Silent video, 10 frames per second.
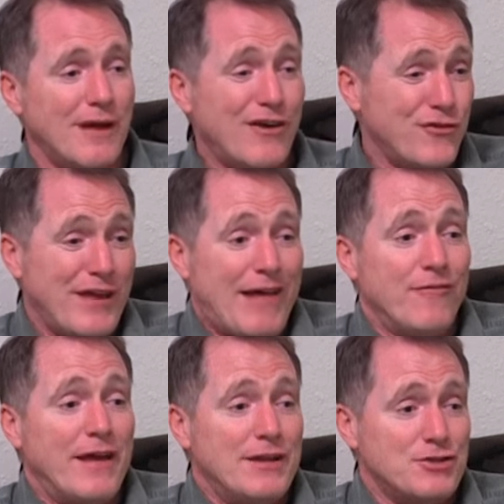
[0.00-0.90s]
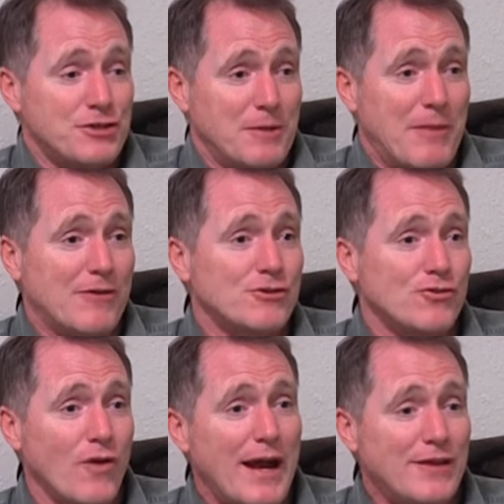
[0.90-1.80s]
our salvation, about
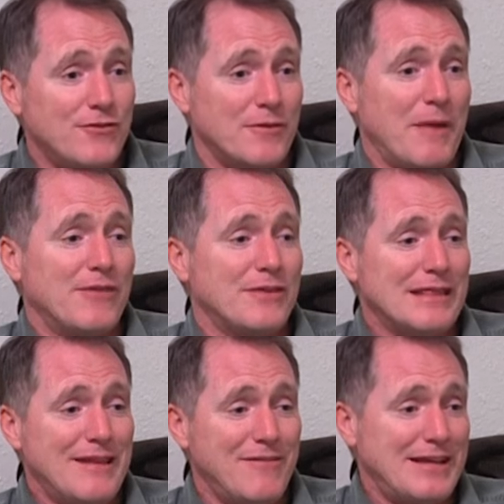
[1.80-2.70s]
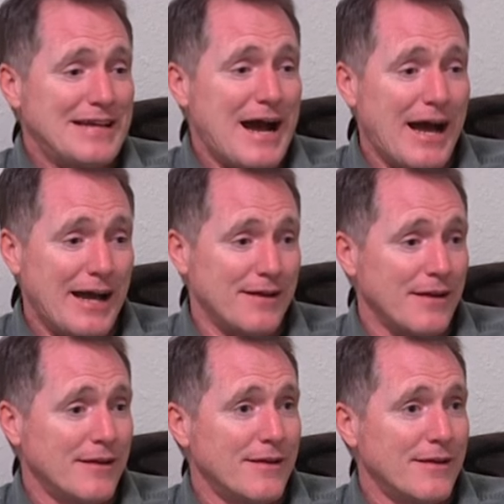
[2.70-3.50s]
Christ, about the living God.